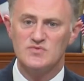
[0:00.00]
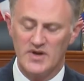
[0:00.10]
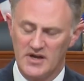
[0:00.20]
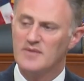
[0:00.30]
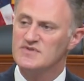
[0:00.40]

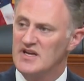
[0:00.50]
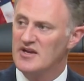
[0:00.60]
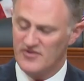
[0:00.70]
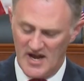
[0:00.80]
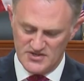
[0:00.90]
when it comes to
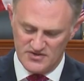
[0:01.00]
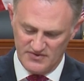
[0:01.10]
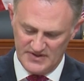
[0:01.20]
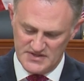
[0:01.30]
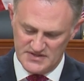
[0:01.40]
international
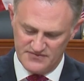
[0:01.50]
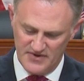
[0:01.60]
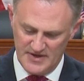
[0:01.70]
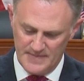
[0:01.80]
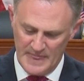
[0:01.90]
religious
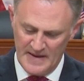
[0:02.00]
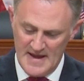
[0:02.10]
freedom.